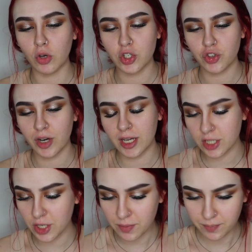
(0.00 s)

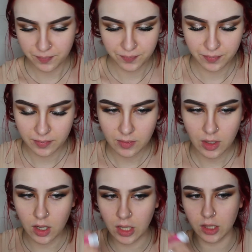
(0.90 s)
Moisturizer.
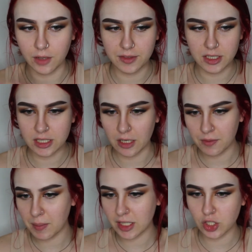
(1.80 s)
I love this
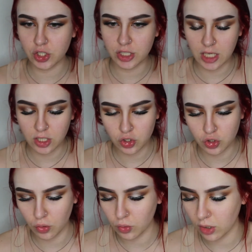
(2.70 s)
stuff. It makes your skin
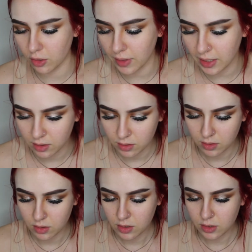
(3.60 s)
so glowy.
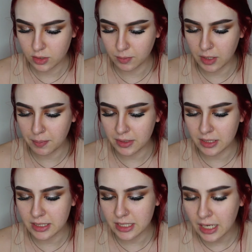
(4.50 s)
So I'm gonna put
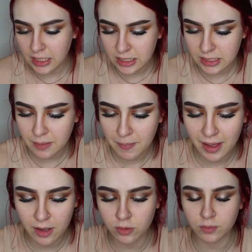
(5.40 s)
the tiniest
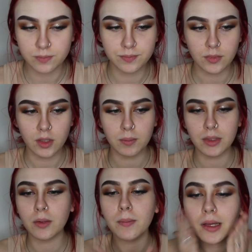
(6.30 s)
amount
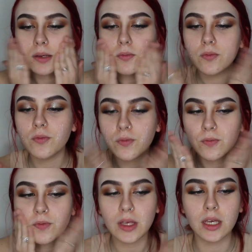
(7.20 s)
on my
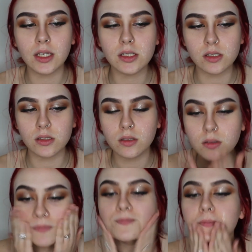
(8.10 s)
face
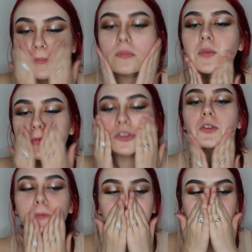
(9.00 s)
and
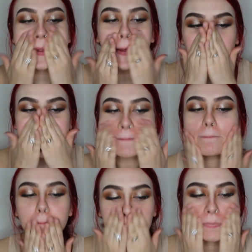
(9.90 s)
just rub that on.
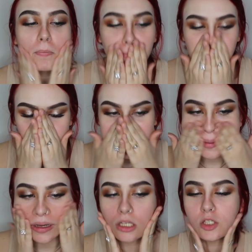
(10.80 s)

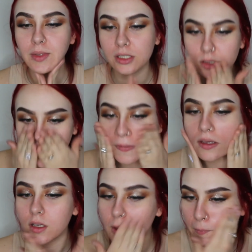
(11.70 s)
Oh, it smells so
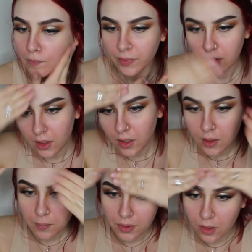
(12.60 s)
good.
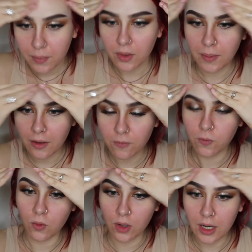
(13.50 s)
Put a little bit on my
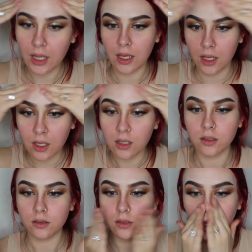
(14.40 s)
forehead.